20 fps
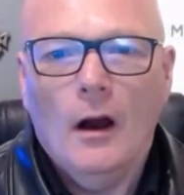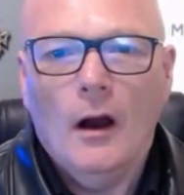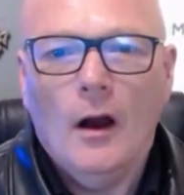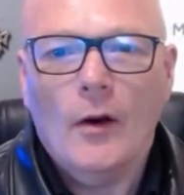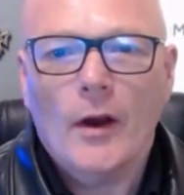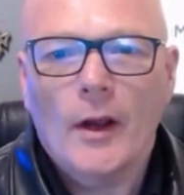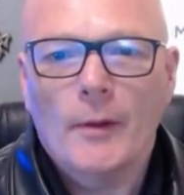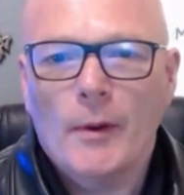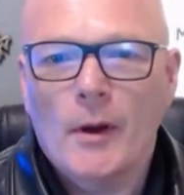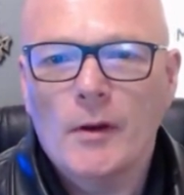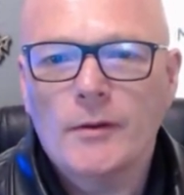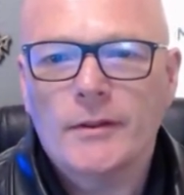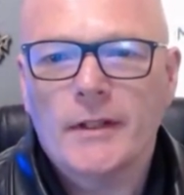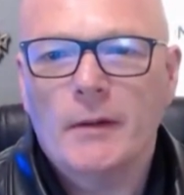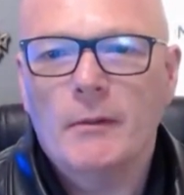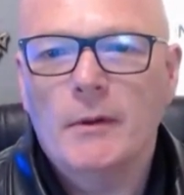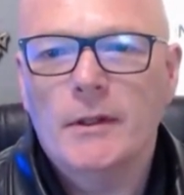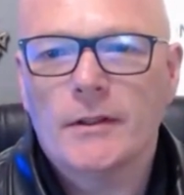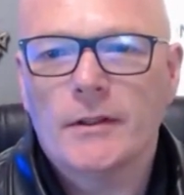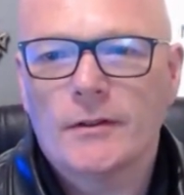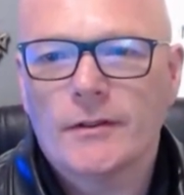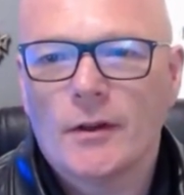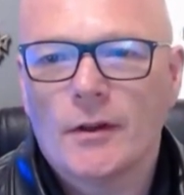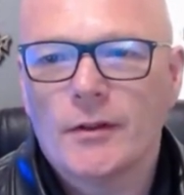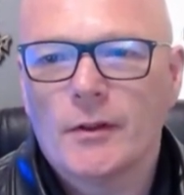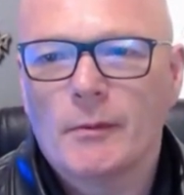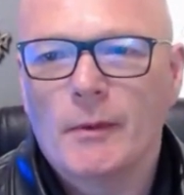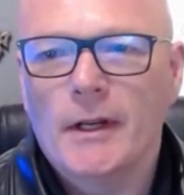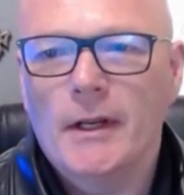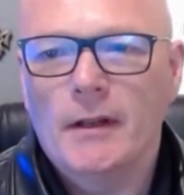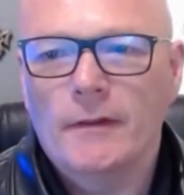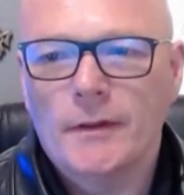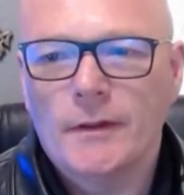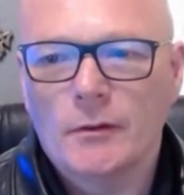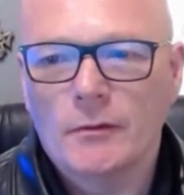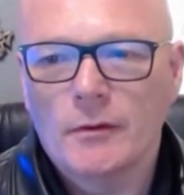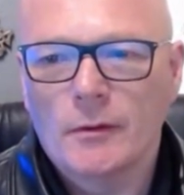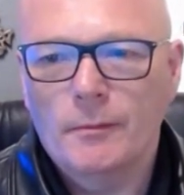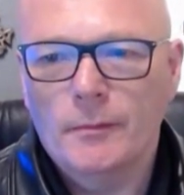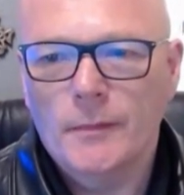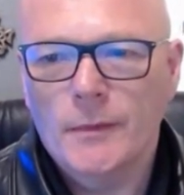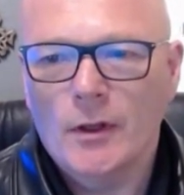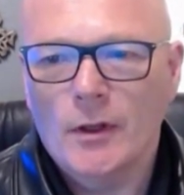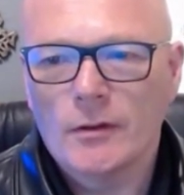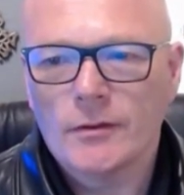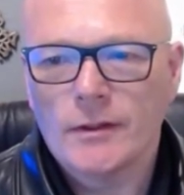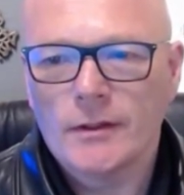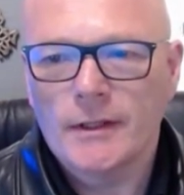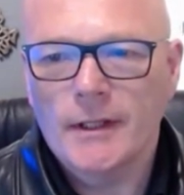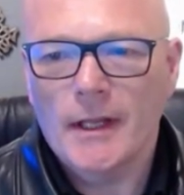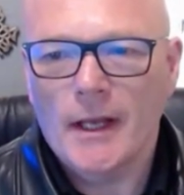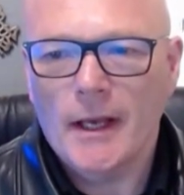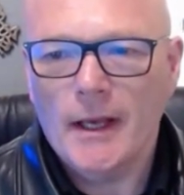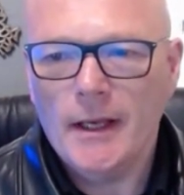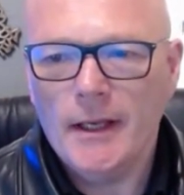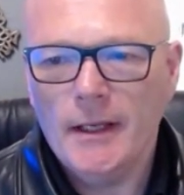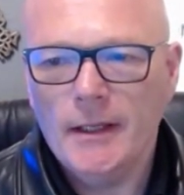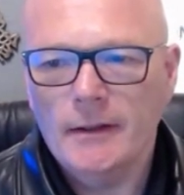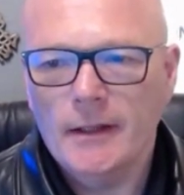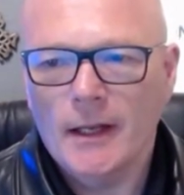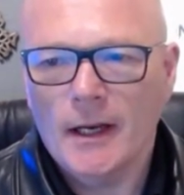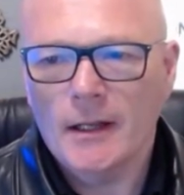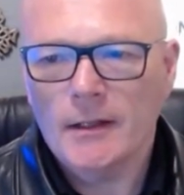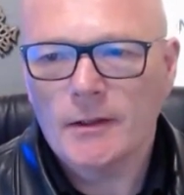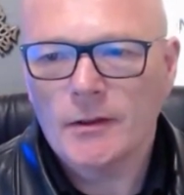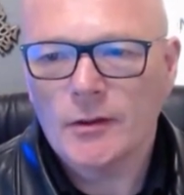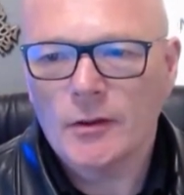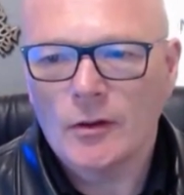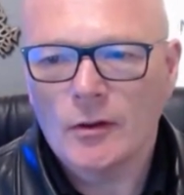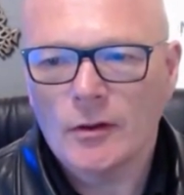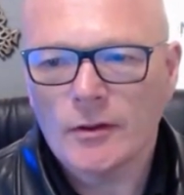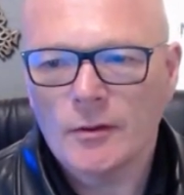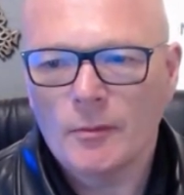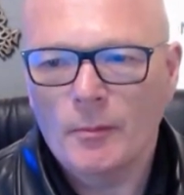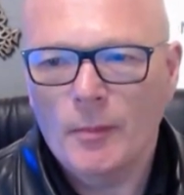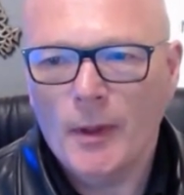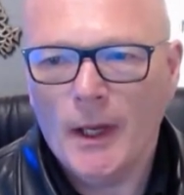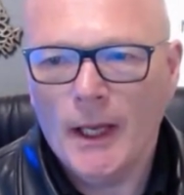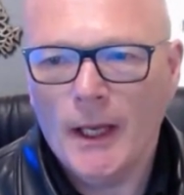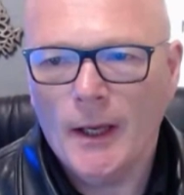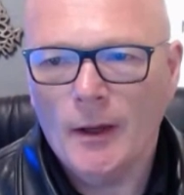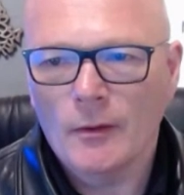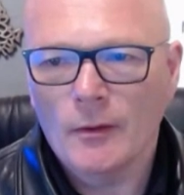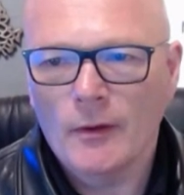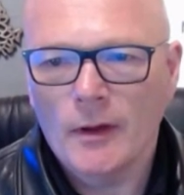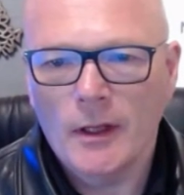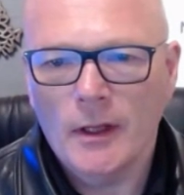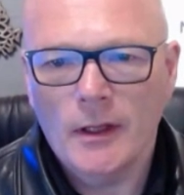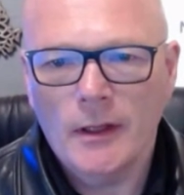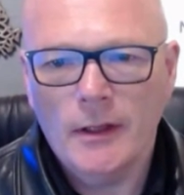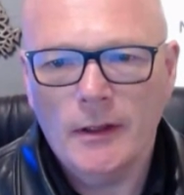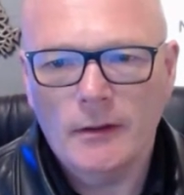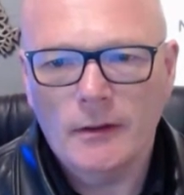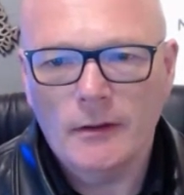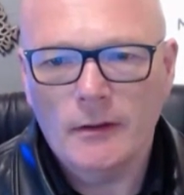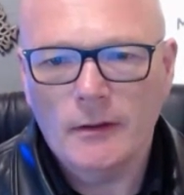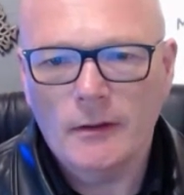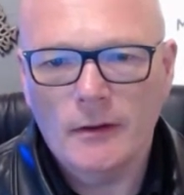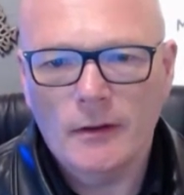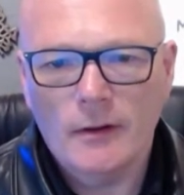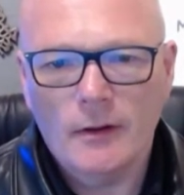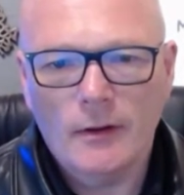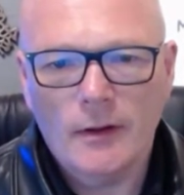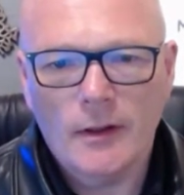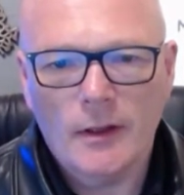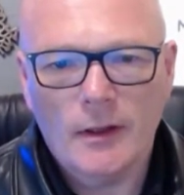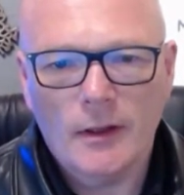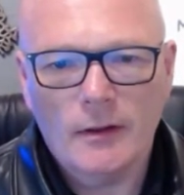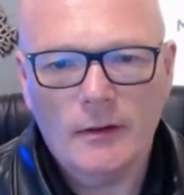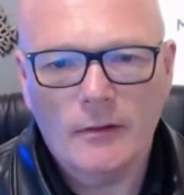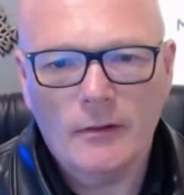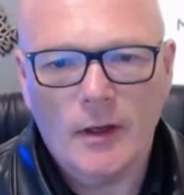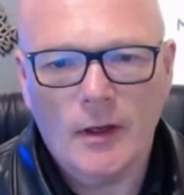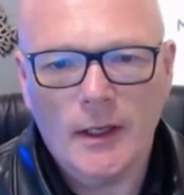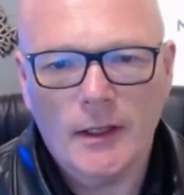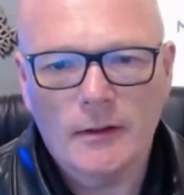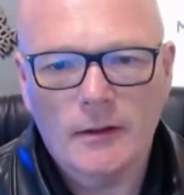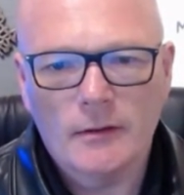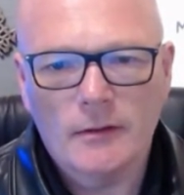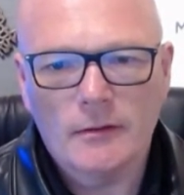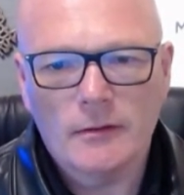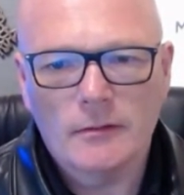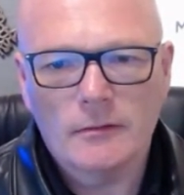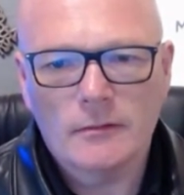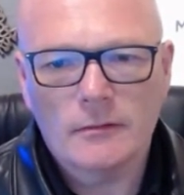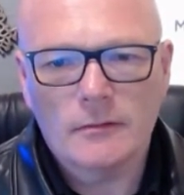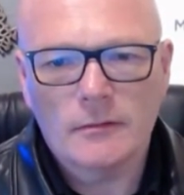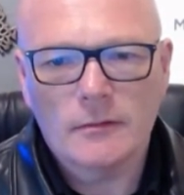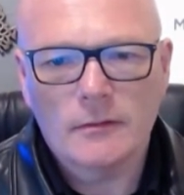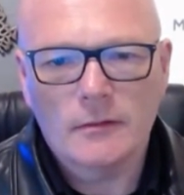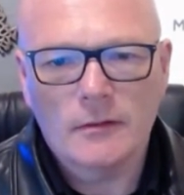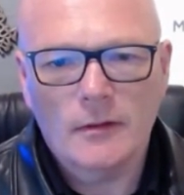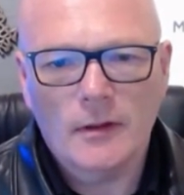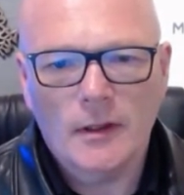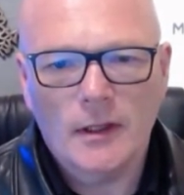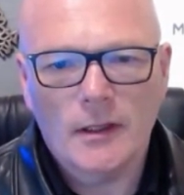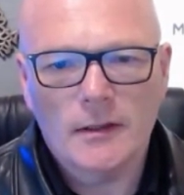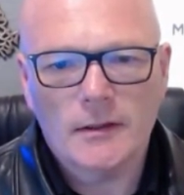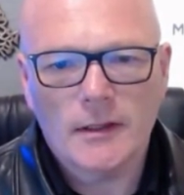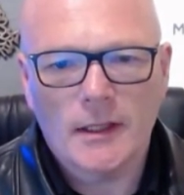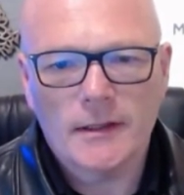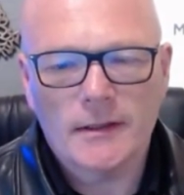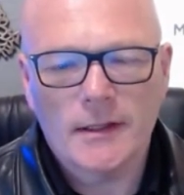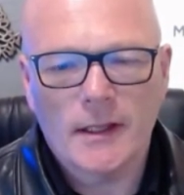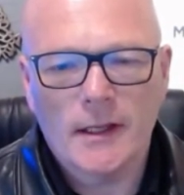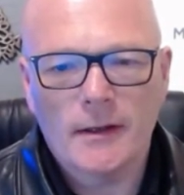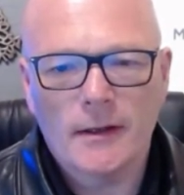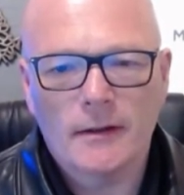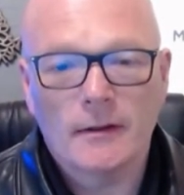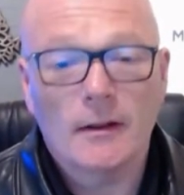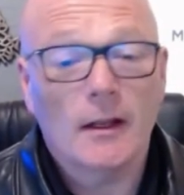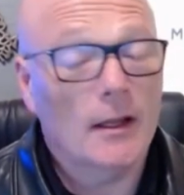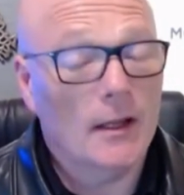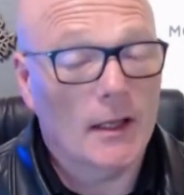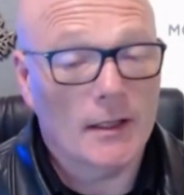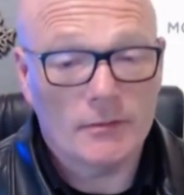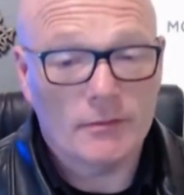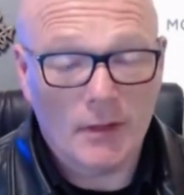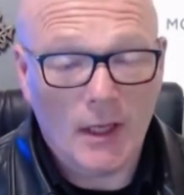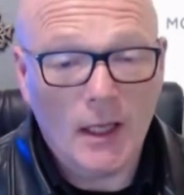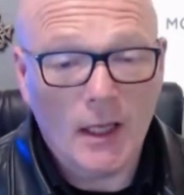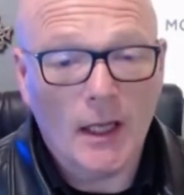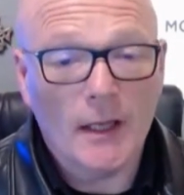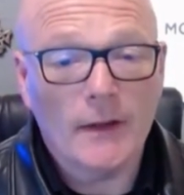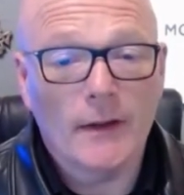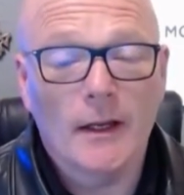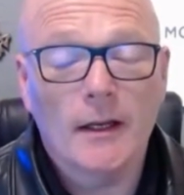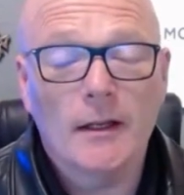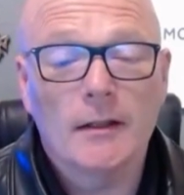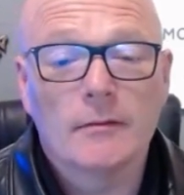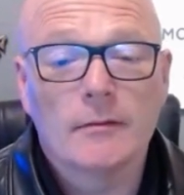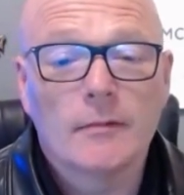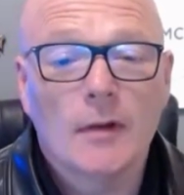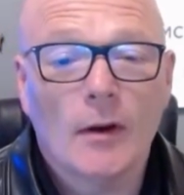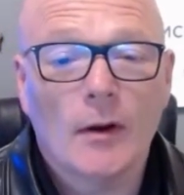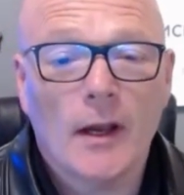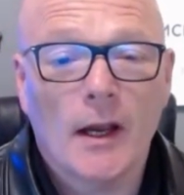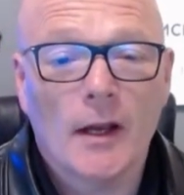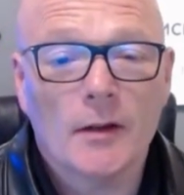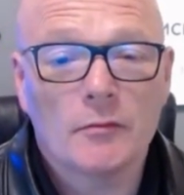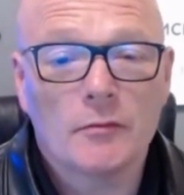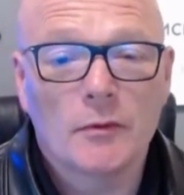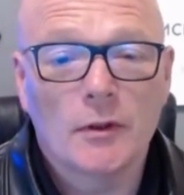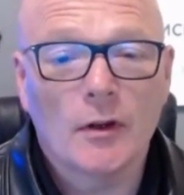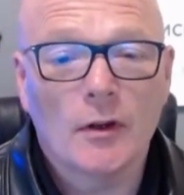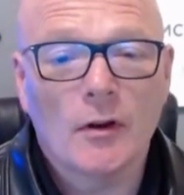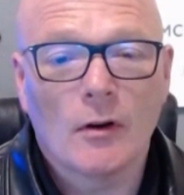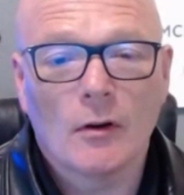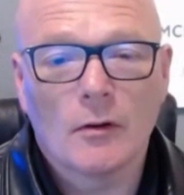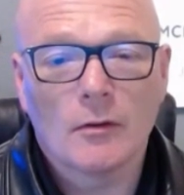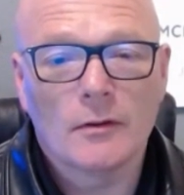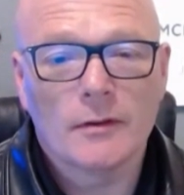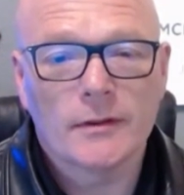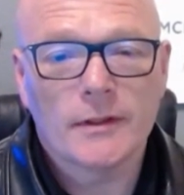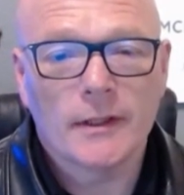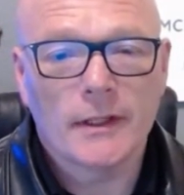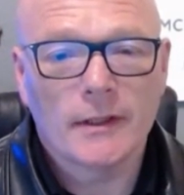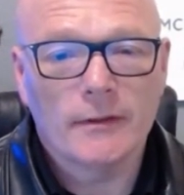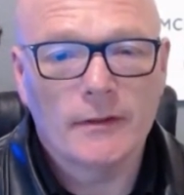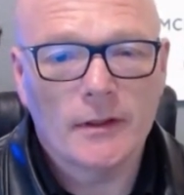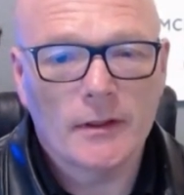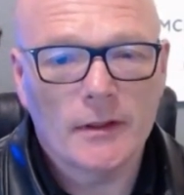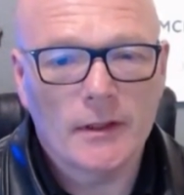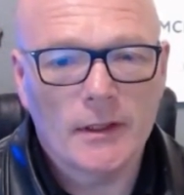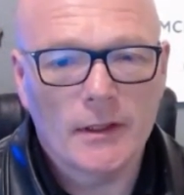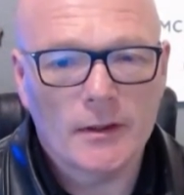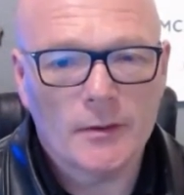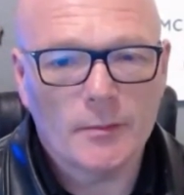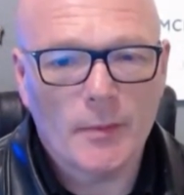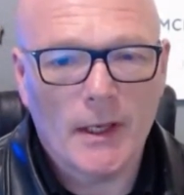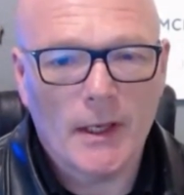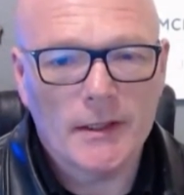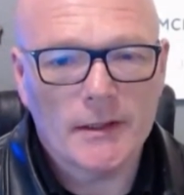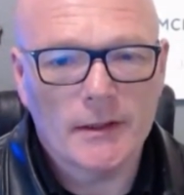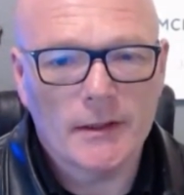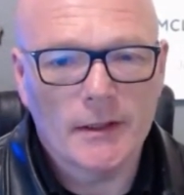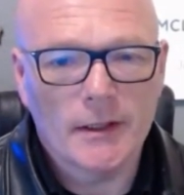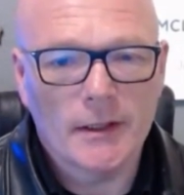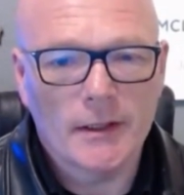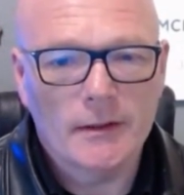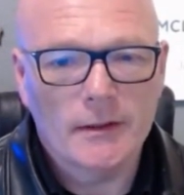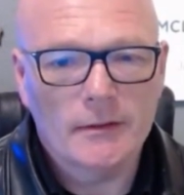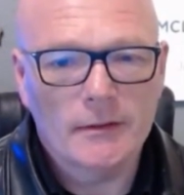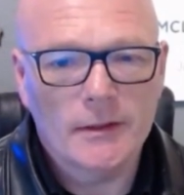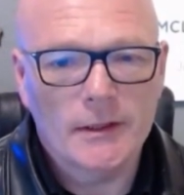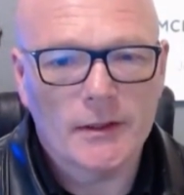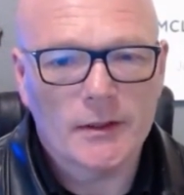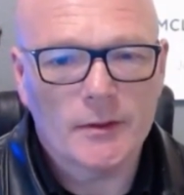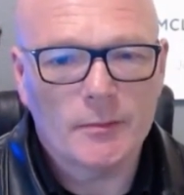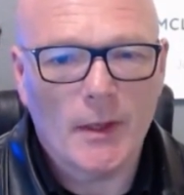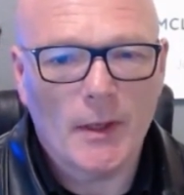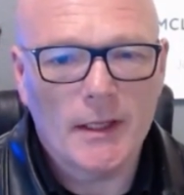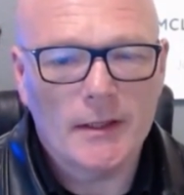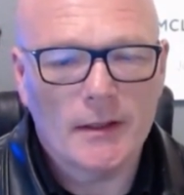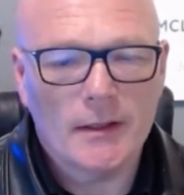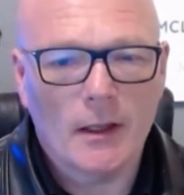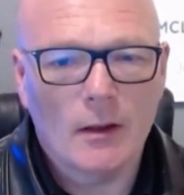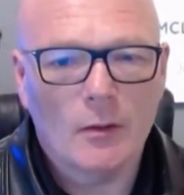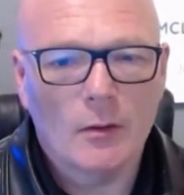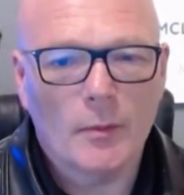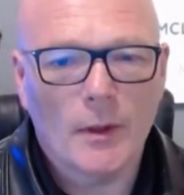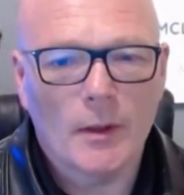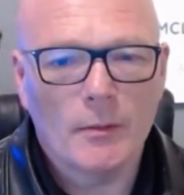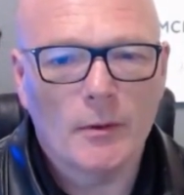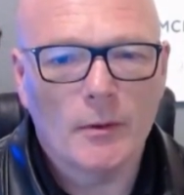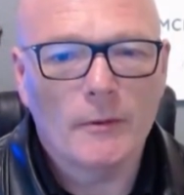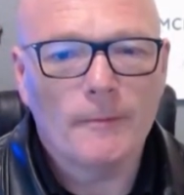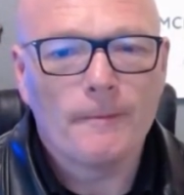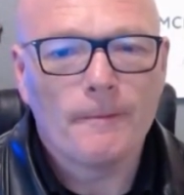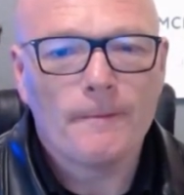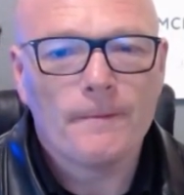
Okay, post images on social media for $200 a day. Then that talks about the right. As I said, I like that. Okay, that's real congruency, even though they need a space in there. Need a space there, look, people.